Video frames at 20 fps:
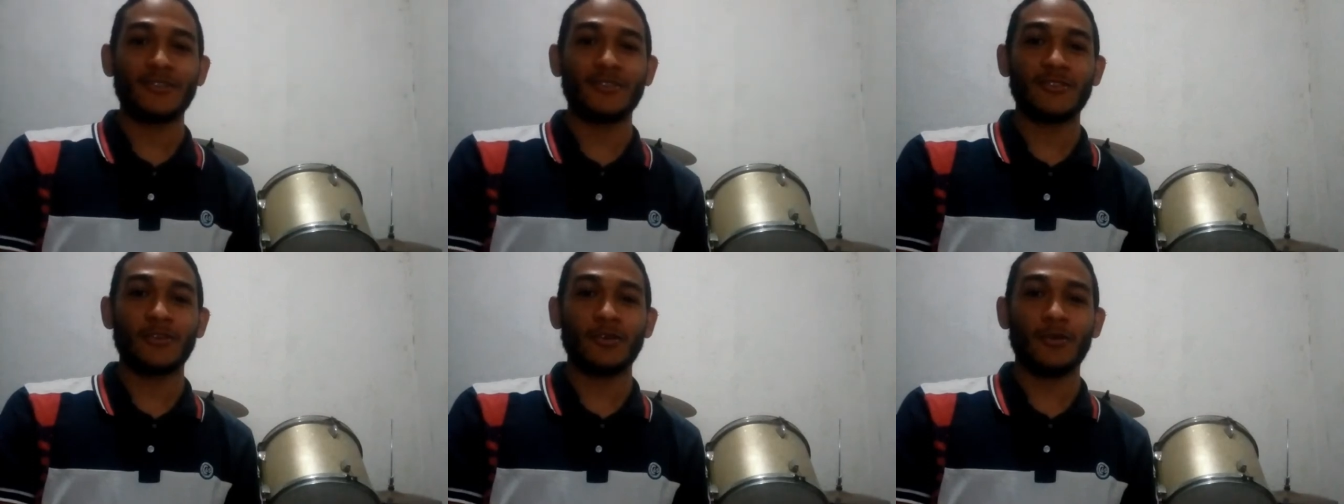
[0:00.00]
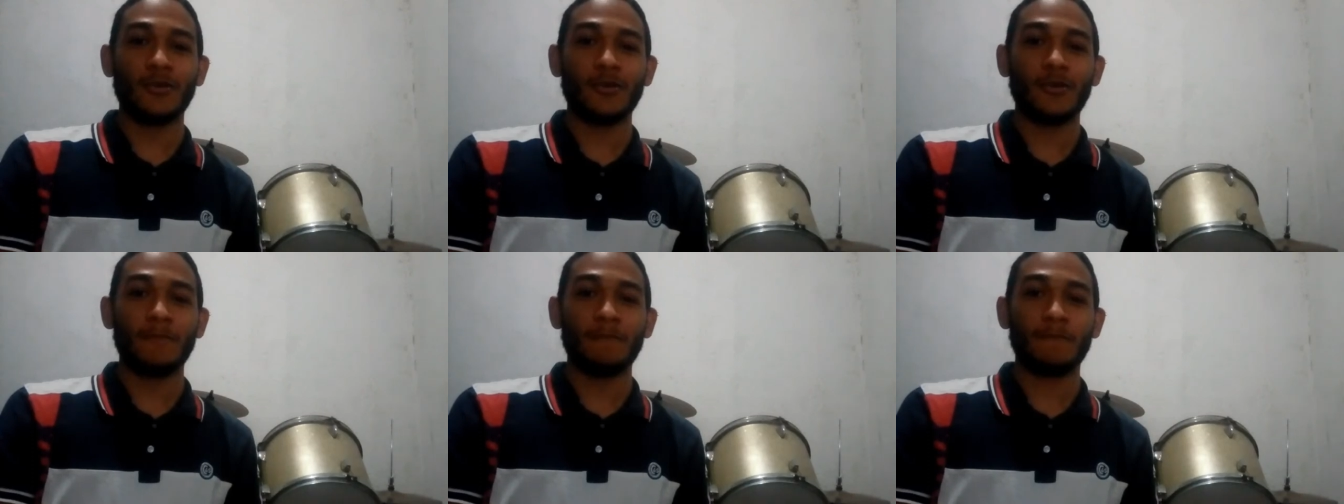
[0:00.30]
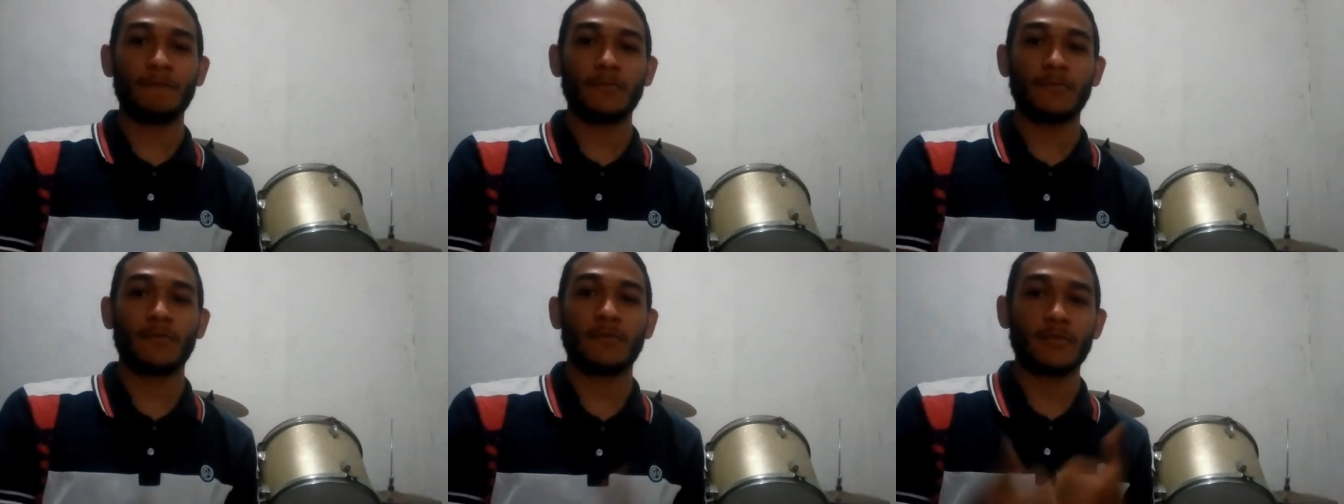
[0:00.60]
So
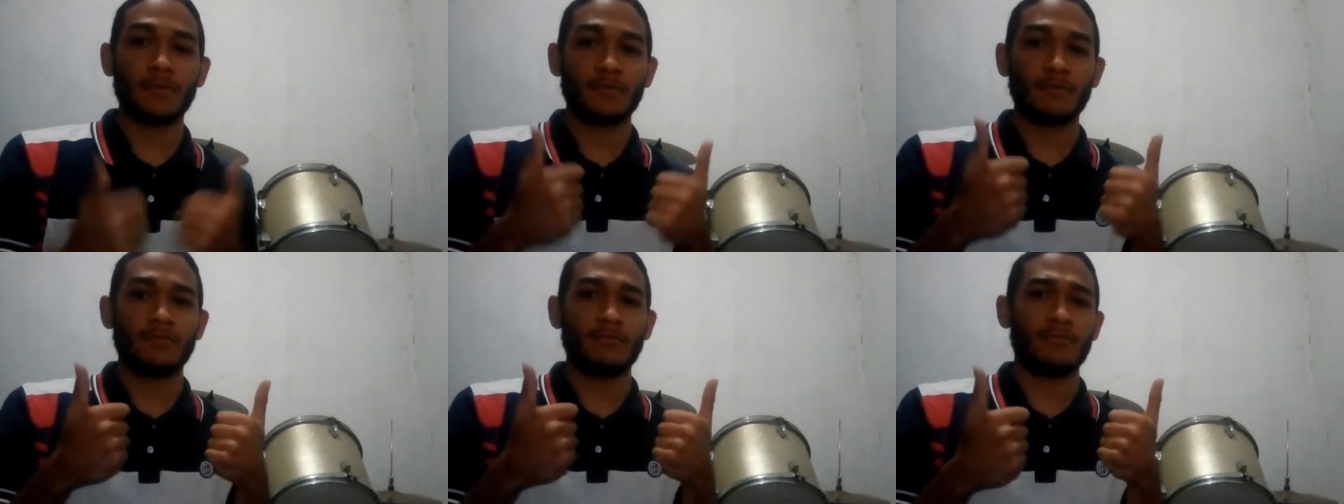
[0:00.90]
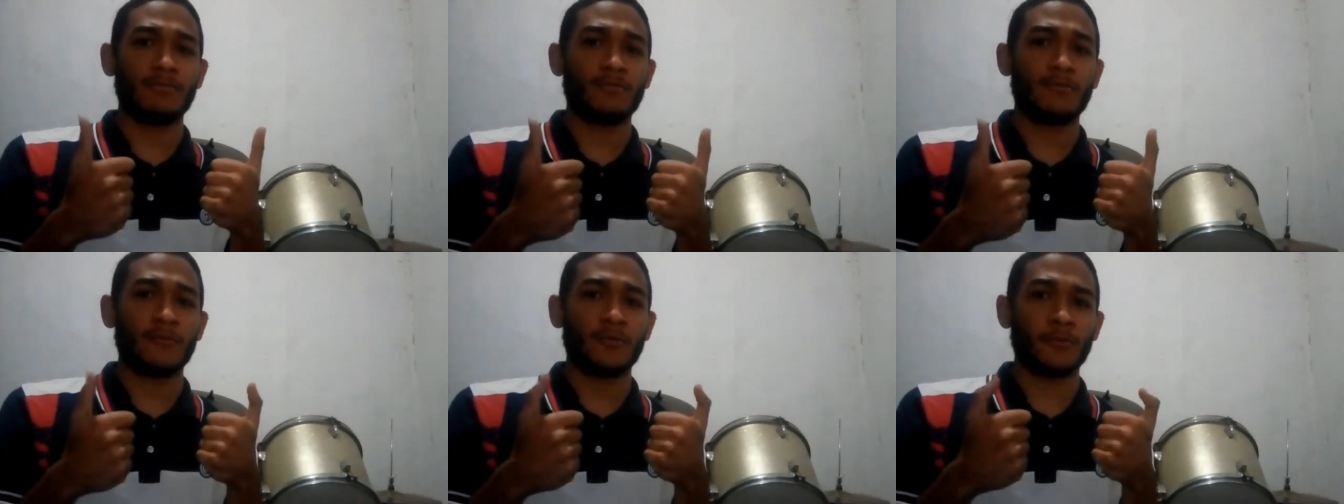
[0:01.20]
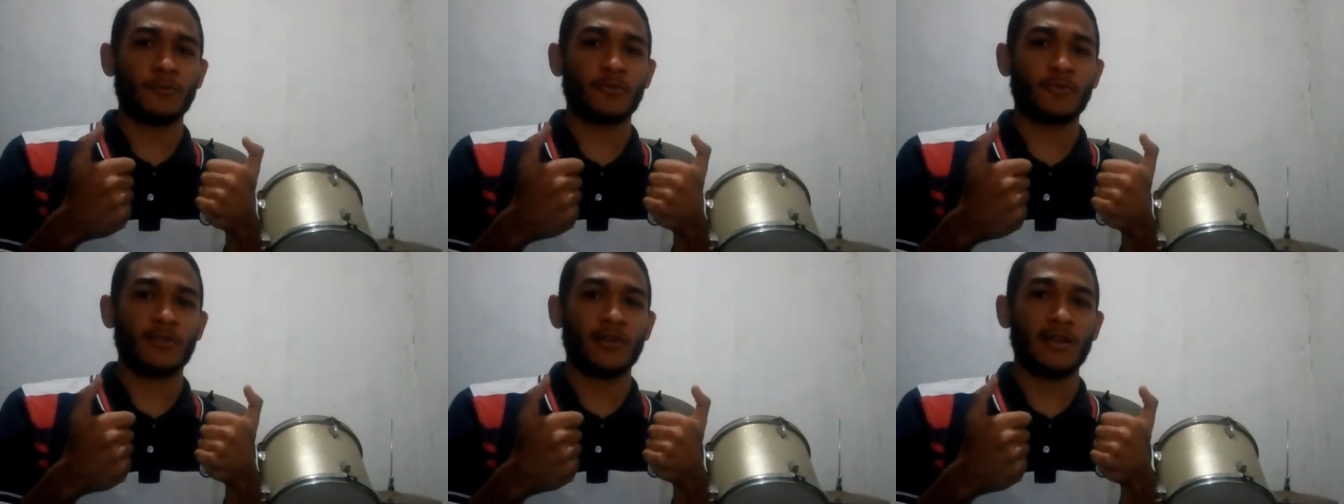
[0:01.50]

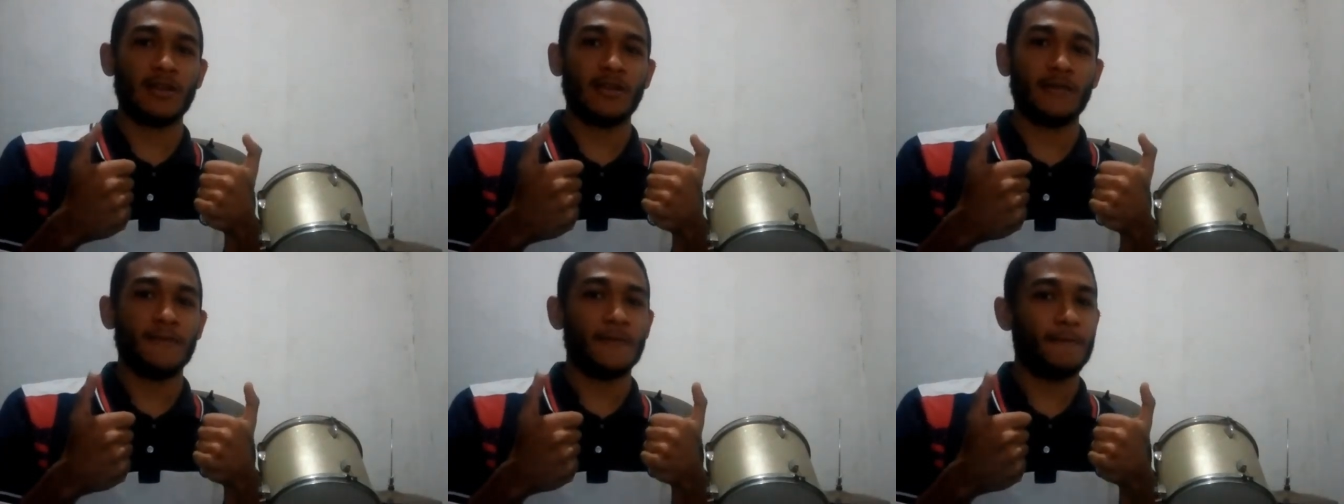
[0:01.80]
subscribe.